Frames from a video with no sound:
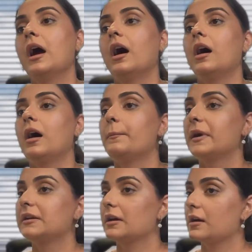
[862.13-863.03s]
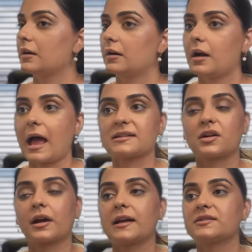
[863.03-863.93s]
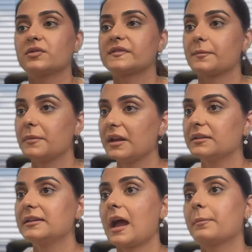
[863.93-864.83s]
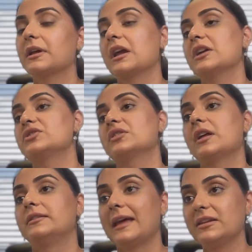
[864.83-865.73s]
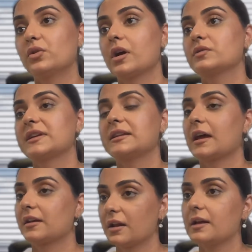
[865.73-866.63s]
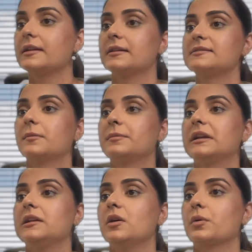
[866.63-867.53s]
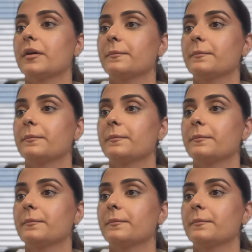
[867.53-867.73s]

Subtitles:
But as long as you submitted the application and then you're outside Canada, it's completely okay.